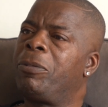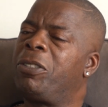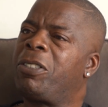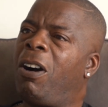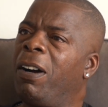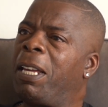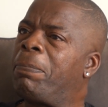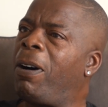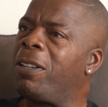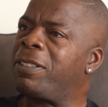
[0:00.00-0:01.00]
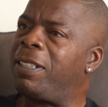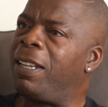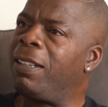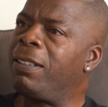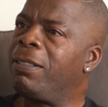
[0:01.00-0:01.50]
Just can't get past
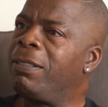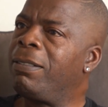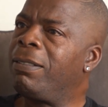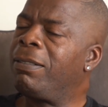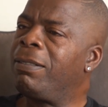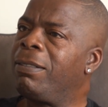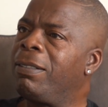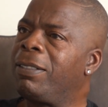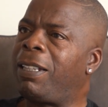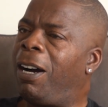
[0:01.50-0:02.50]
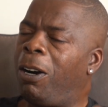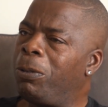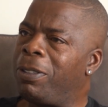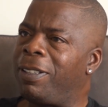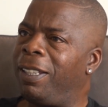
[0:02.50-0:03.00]
it. That
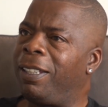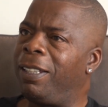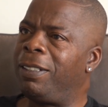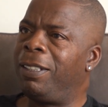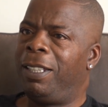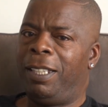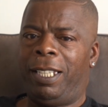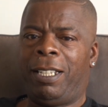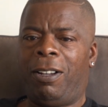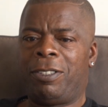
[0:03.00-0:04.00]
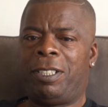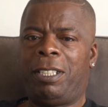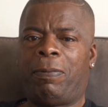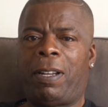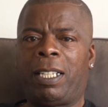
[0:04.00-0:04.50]
old thinking. He can't see
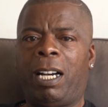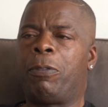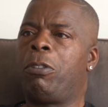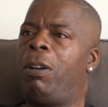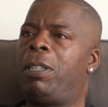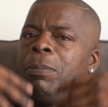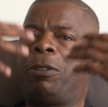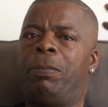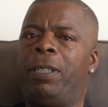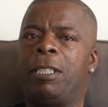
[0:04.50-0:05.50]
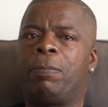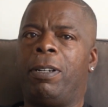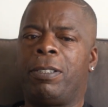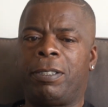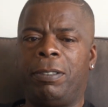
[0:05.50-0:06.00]
the fact that I've grown up to be this
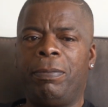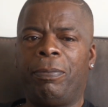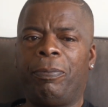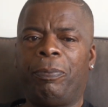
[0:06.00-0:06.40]
person